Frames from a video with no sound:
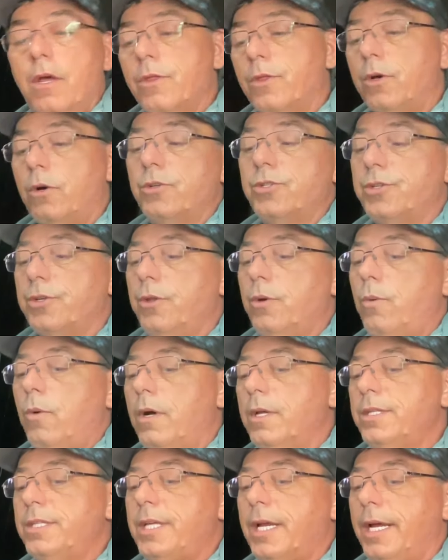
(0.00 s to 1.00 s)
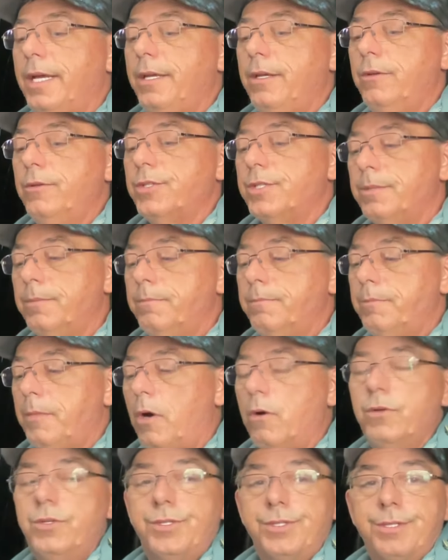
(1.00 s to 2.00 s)
Those are the ones that I use the
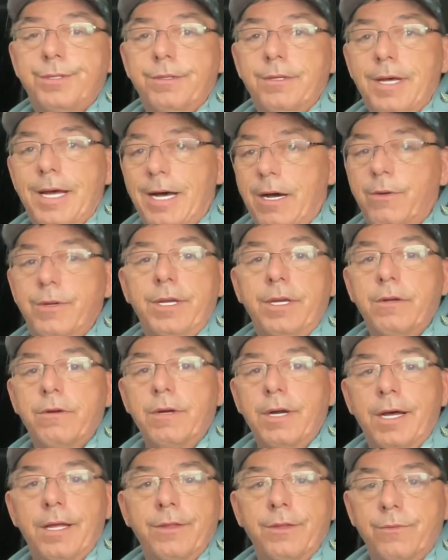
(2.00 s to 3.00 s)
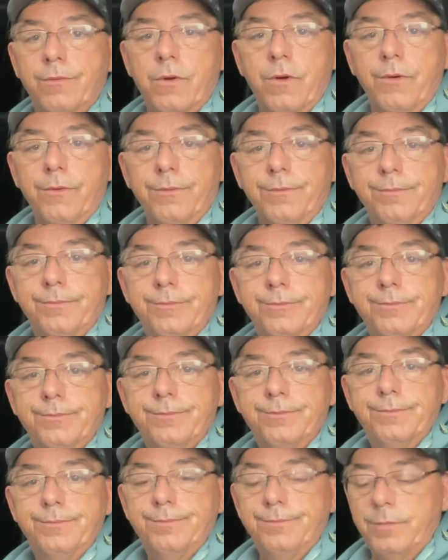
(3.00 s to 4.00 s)
most out here on the road
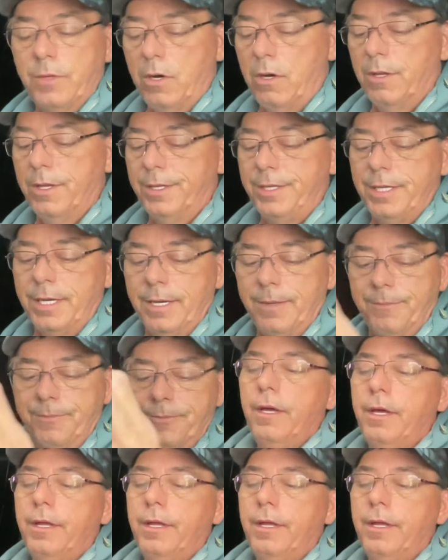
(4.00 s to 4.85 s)
all the time.